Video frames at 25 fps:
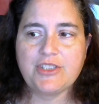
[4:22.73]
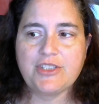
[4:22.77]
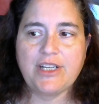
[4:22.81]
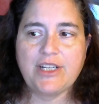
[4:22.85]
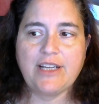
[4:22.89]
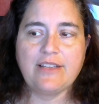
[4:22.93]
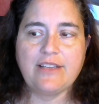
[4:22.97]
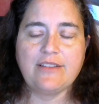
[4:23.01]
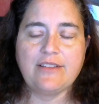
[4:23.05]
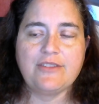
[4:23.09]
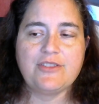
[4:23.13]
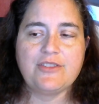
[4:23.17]

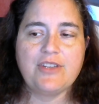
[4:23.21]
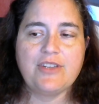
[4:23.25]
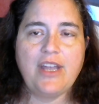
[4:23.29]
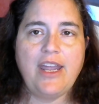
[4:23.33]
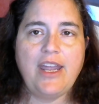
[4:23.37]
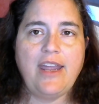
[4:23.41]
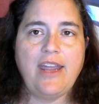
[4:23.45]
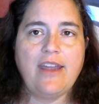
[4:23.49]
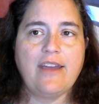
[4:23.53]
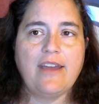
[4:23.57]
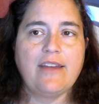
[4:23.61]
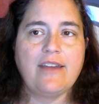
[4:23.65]
challenge,
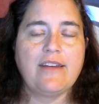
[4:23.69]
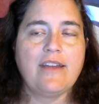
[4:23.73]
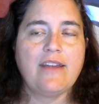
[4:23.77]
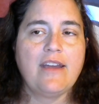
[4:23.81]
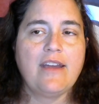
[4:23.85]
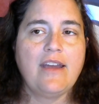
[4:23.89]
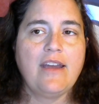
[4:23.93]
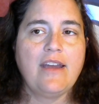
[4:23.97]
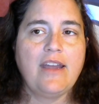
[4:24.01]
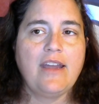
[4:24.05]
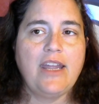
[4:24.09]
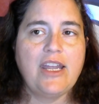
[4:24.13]
and
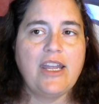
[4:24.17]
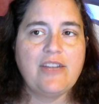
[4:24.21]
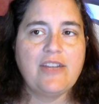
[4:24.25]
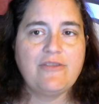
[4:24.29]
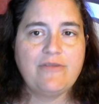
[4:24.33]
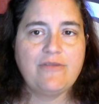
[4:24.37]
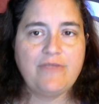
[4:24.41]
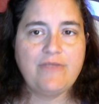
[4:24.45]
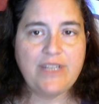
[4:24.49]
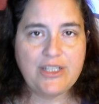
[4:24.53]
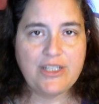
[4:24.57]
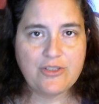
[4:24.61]

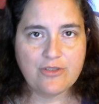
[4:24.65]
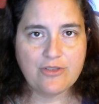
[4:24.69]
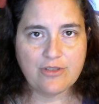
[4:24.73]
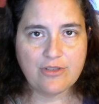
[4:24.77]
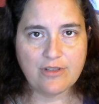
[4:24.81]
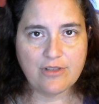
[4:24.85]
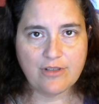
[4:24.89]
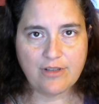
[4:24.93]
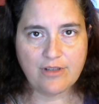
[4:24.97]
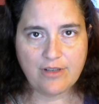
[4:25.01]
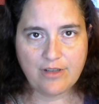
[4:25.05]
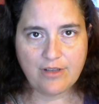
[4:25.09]
it
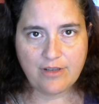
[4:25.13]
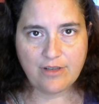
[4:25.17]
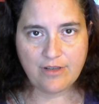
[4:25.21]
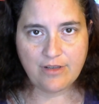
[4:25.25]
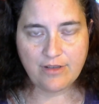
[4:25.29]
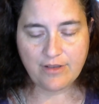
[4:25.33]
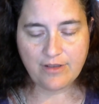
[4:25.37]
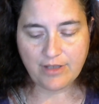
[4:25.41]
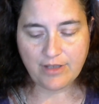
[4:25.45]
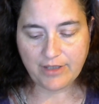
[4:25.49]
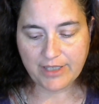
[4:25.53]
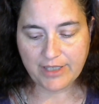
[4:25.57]
featured
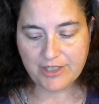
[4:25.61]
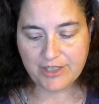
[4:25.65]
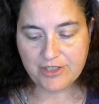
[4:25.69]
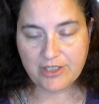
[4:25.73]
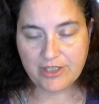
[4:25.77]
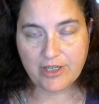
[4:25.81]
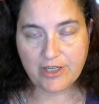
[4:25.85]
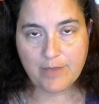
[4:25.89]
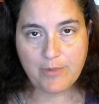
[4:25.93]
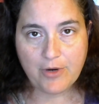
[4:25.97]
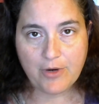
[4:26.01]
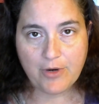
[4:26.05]
the
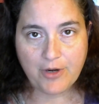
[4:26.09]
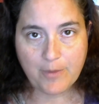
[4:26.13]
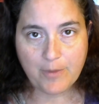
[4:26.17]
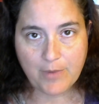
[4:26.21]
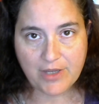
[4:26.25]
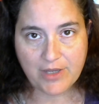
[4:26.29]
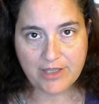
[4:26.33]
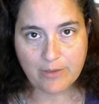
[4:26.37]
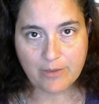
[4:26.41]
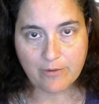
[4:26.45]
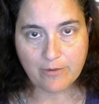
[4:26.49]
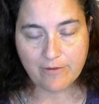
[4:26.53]
legendary
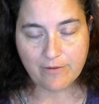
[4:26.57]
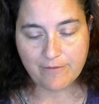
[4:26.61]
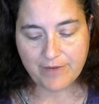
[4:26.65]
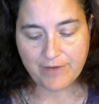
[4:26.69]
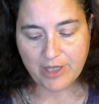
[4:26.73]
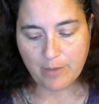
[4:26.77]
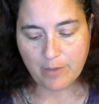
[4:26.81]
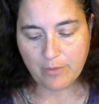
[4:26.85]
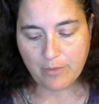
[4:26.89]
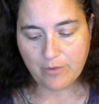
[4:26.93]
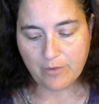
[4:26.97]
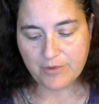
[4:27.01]
Pokemon that were
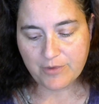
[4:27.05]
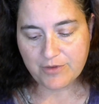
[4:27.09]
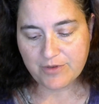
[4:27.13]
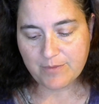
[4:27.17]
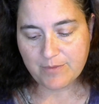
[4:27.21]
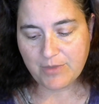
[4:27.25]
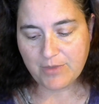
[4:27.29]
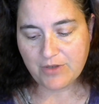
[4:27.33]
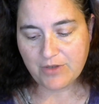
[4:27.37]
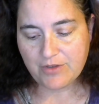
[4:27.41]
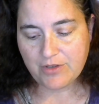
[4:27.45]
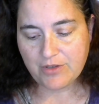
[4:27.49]
available, which
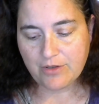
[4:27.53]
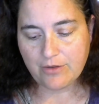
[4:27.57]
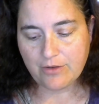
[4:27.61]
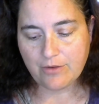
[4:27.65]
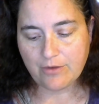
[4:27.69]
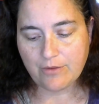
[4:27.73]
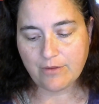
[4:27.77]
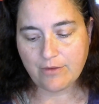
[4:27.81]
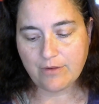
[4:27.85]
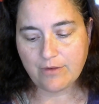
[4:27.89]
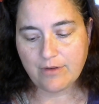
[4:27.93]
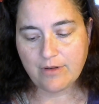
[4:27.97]
is
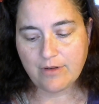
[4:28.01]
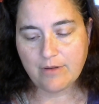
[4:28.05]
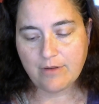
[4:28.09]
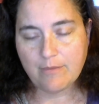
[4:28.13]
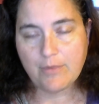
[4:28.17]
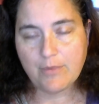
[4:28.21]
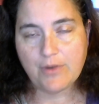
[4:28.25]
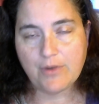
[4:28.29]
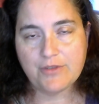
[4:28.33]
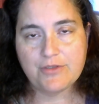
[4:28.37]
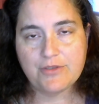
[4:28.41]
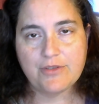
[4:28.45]
Mewtwo,
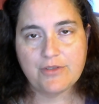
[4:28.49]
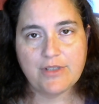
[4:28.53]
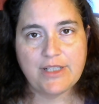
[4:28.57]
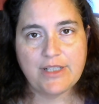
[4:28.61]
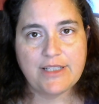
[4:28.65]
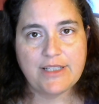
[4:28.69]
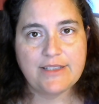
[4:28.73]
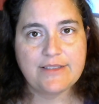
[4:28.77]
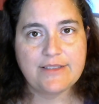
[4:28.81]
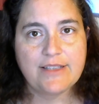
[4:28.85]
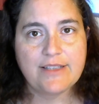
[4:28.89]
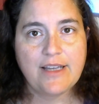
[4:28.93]

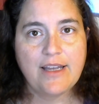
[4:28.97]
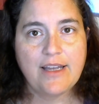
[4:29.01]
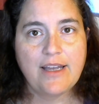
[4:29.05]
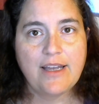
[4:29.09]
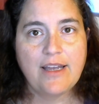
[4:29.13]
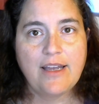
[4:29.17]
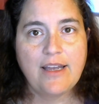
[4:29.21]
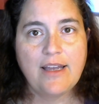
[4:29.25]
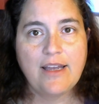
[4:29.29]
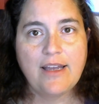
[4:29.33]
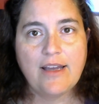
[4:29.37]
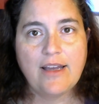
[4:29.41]
Moltres,
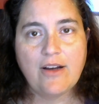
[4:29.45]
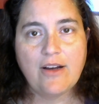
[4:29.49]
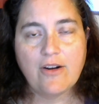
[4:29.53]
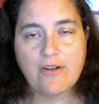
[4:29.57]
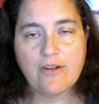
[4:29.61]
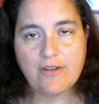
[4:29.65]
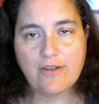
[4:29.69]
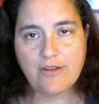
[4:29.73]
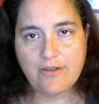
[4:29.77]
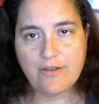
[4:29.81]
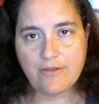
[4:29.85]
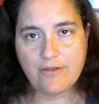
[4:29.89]

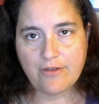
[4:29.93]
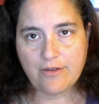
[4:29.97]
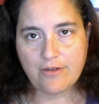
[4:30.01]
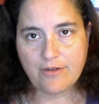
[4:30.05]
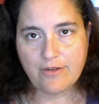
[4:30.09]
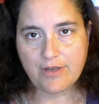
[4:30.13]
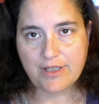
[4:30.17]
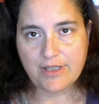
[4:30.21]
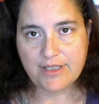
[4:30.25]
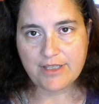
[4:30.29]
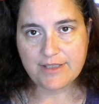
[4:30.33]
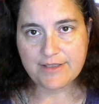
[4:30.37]

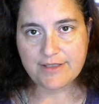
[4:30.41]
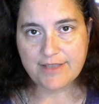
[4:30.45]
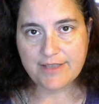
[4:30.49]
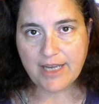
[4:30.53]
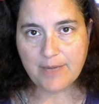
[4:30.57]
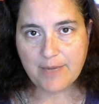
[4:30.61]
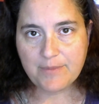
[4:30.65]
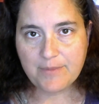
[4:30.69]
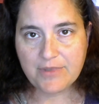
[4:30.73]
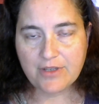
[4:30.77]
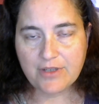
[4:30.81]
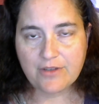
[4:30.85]
Articuno, and
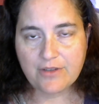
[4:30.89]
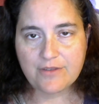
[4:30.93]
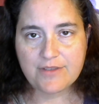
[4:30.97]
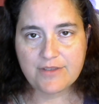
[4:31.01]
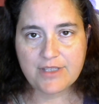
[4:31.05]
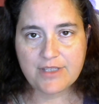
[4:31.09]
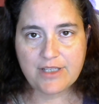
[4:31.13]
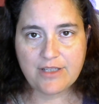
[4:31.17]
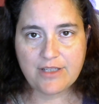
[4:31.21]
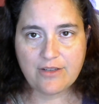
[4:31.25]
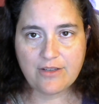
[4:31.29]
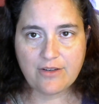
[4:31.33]

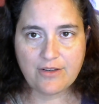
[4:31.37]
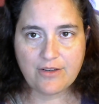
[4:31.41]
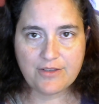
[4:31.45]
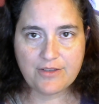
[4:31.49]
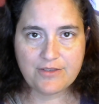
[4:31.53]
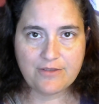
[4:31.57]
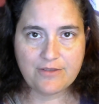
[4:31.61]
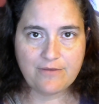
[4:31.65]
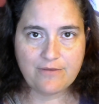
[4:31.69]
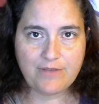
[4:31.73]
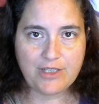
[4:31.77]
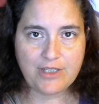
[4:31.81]
Zapdos, and it
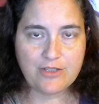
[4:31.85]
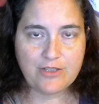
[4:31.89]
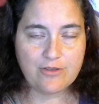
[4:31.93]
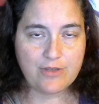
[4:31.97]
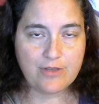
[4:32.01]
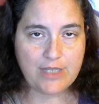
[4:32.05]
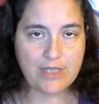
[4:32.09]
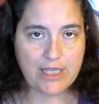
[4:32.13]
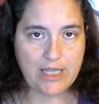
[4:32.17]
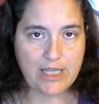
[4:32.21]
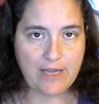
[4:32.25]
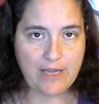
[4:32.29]
also
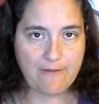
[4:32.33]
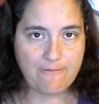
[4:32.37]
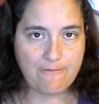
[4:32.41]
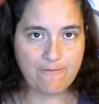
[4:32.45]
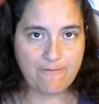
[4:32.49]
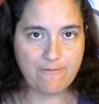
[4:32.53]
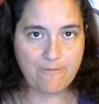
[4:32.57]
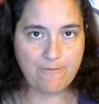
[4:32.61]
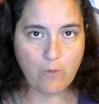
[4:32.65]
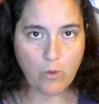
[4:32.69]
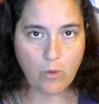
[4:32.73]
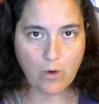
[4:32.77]
featured the
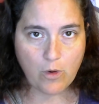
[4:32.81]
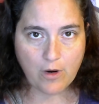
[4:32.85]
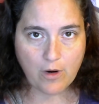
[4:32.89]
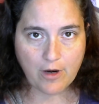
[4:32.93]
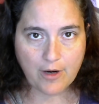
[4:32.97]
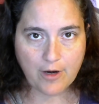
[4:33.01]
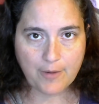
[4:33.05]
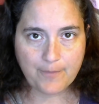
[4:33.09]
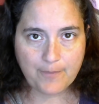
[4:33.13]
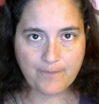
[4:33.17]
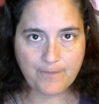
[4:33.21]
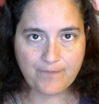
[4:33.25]

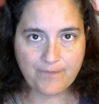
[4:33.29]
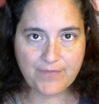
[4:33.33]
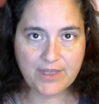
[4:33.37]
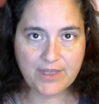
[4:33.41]
four